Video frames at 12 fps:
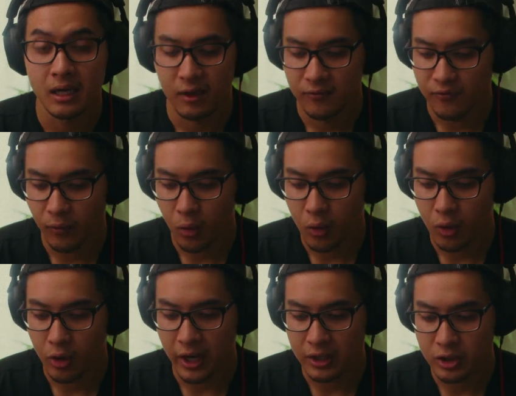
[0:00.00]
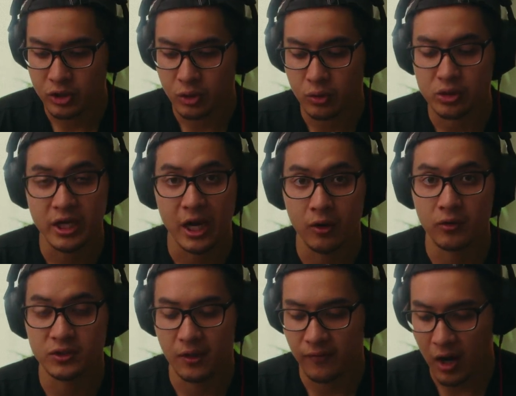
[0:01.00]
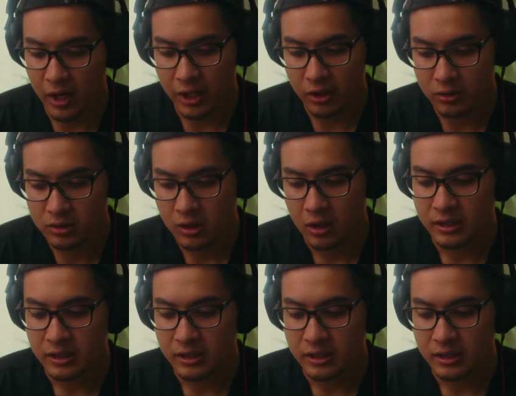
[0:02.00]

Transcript: 4 additional channels of audios.